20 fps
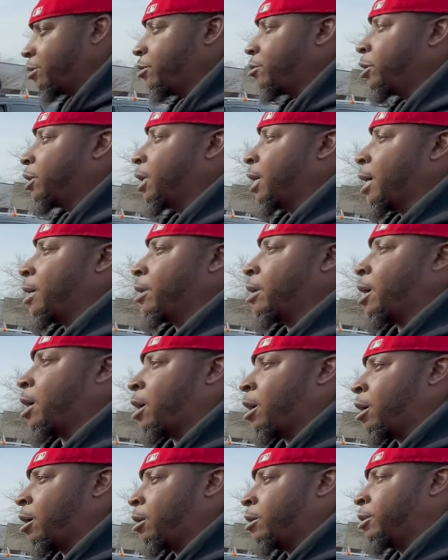You look at
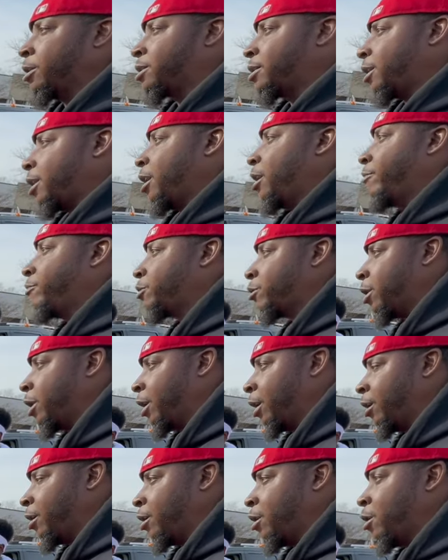the slave
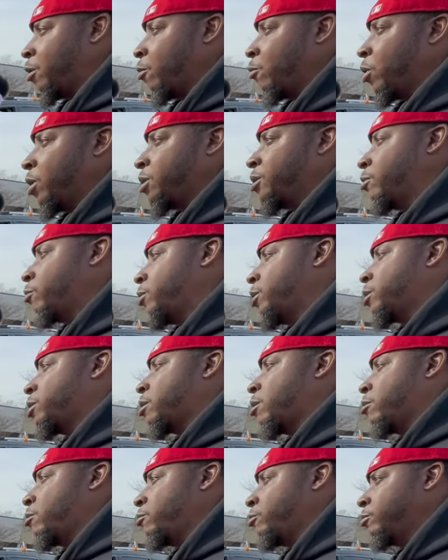trade. Wasn't we
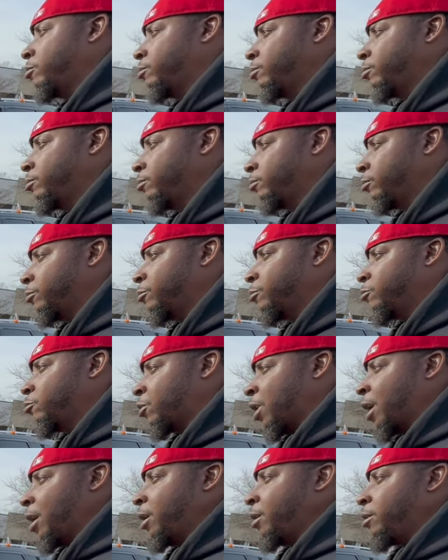sold?
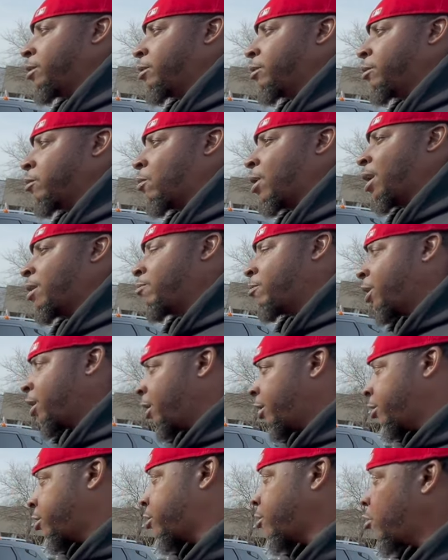Right? The white
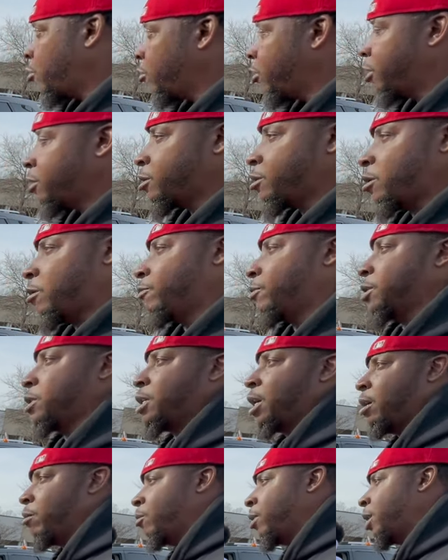man sold us off. The
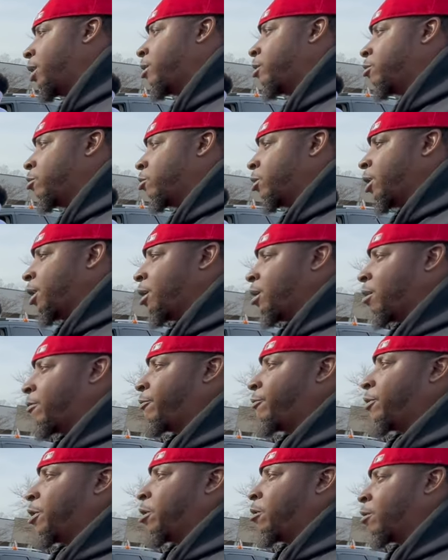same way they do in the
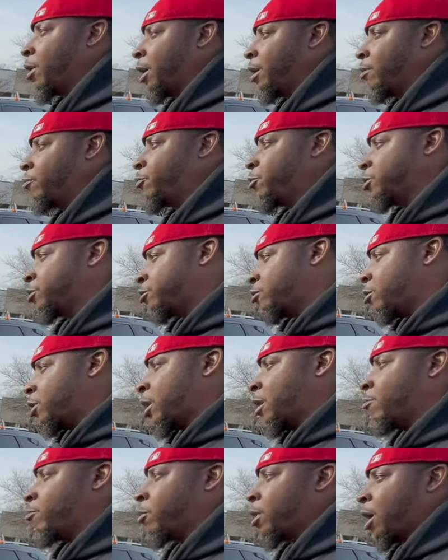NFL, right? They put you on
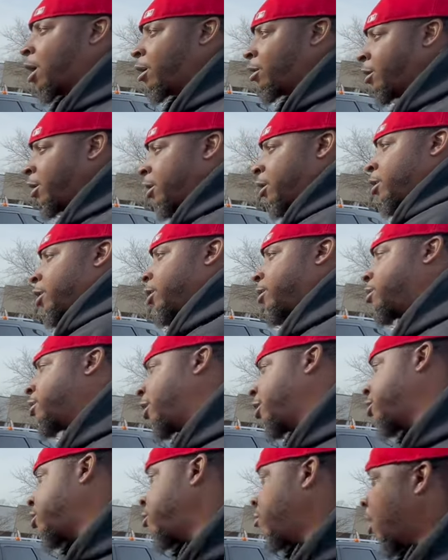that block, they
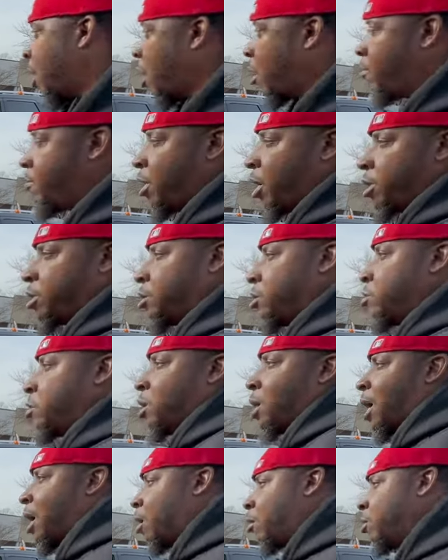test you out, measure
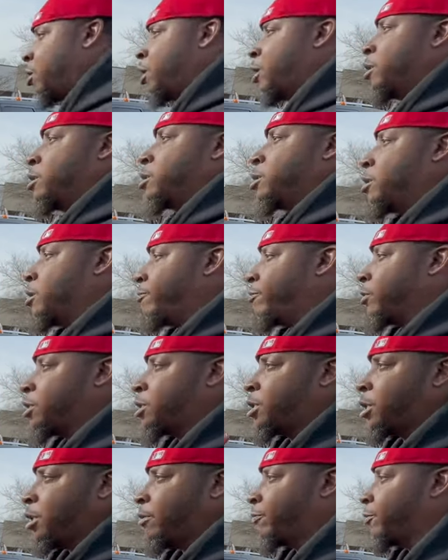you out, see if your
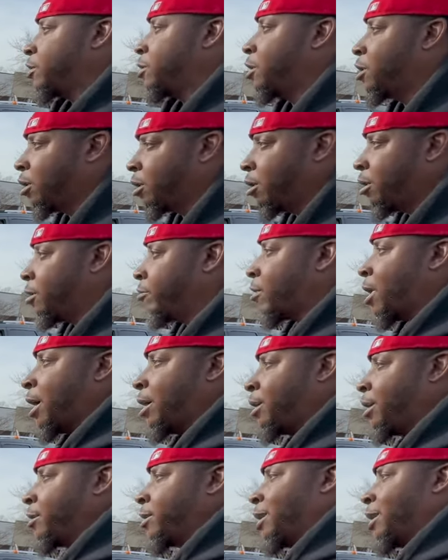teeth is good, right?